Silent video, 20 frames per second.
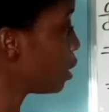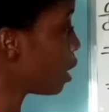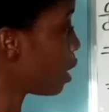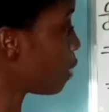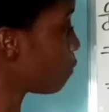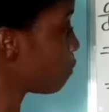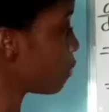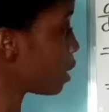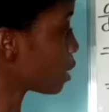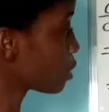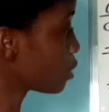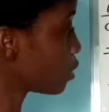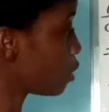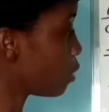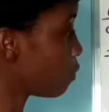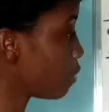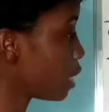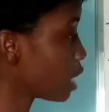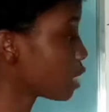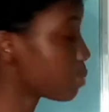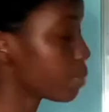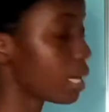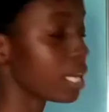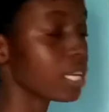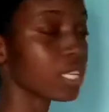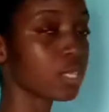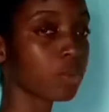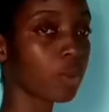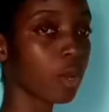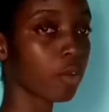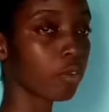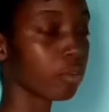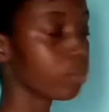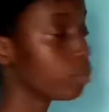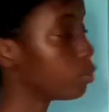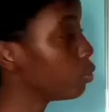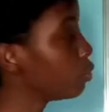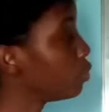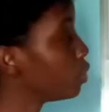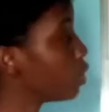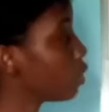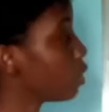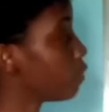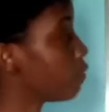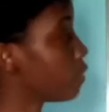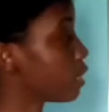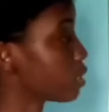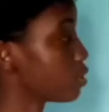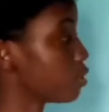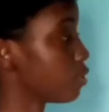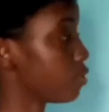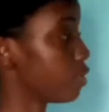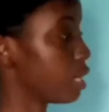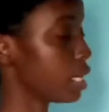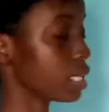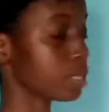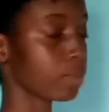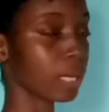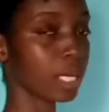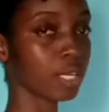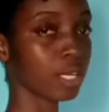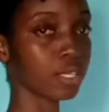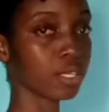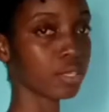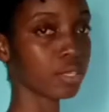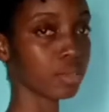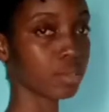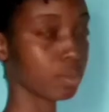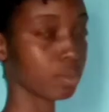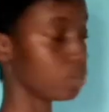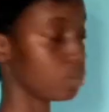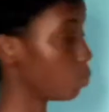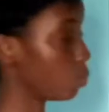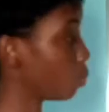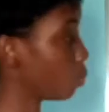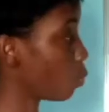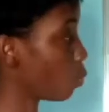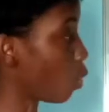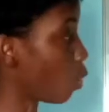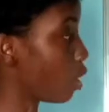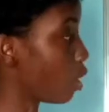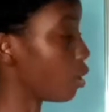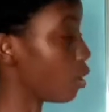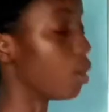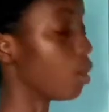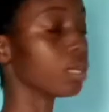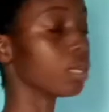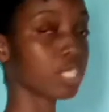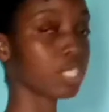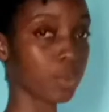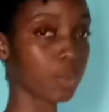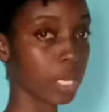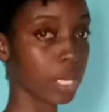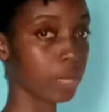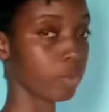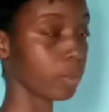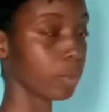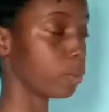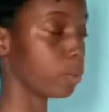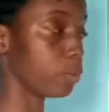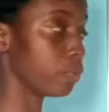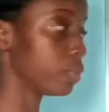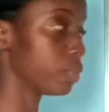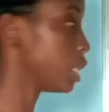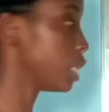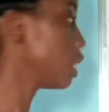a factor of x minus 1 removed or a factor of x minus 1 all squared removed.